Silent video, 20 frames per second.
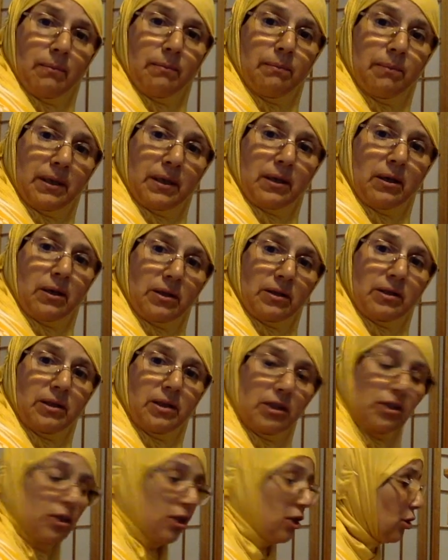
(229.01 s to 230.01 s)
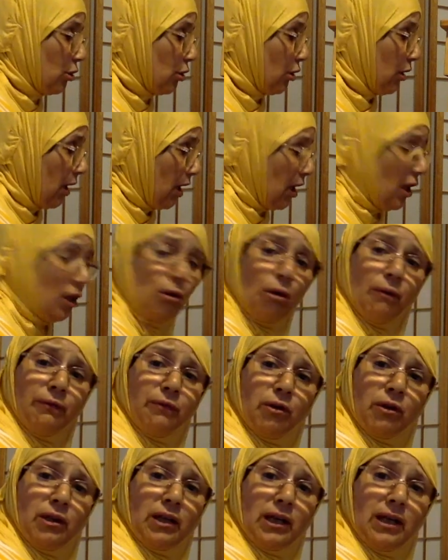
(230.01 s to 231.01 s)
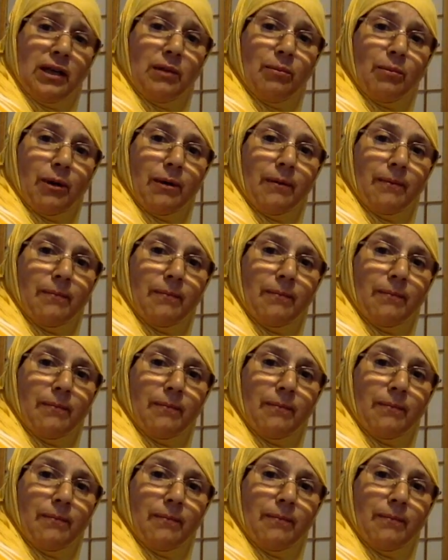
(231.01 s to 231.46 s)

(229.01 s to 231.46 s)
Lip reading: because this is the end of the kalima.